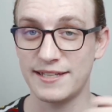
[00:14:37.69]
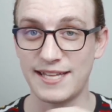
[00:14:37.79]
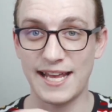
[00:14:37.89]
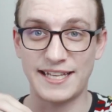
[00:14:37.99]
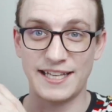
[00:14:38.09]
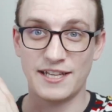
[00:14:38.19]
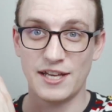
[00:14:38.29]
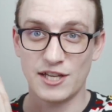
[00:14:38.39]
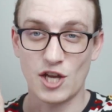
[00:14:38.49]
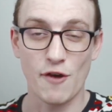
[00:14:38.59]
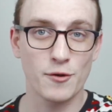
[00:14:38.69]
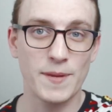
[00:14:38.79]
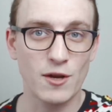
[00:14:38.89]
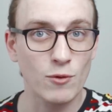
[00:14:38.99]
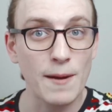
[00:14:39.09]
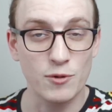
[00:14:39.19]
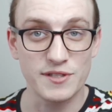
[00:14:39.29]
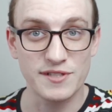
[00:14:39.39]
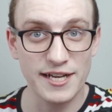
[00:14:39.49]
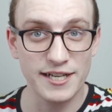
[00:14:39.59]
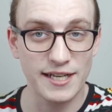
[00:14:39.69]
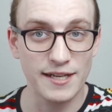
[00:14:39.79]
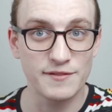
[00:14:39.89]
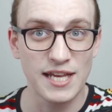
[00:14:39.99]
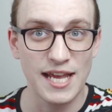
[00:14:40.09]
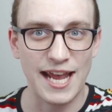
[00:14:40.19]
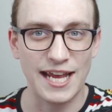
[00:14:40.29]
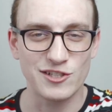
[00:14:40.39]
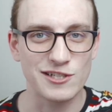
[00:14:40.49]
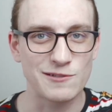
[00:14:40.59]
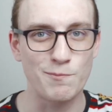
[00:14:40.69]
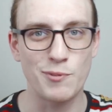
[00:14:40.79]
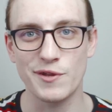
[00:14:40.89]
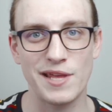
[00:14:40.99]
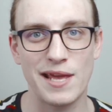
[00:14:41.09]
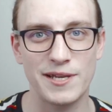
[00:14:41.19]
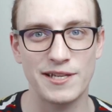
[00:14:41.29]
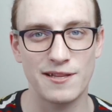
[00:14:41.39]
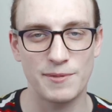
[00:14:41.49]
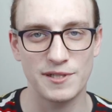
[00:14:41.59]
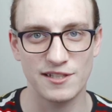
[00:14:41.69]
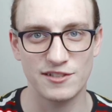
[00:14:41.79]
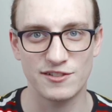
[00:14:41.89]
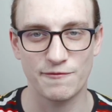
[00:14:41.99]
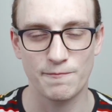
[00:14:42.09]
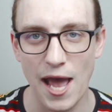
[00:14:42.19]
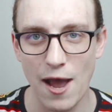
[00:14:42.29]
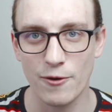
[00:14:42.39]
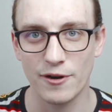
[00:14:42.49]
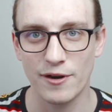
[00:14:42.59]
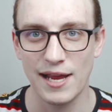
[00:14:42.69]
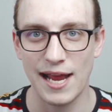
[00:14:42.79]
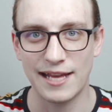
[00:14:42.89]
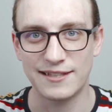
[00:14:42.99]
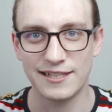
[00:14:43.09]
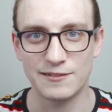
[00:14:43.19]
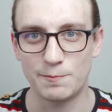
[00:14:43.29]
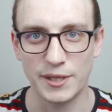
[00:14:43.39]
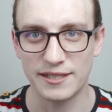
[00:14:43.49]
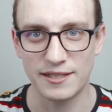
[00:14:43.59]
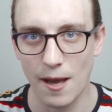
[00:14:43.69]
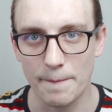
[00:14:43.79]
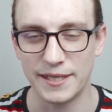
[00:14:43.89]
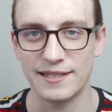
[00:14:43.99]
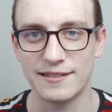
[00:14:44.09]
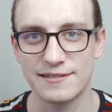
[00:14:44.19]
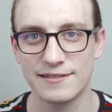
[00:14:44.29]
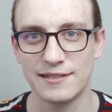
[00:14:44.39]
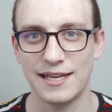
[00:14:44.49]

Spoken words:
taken government representatives, and just put them into the positions of power at these big companies.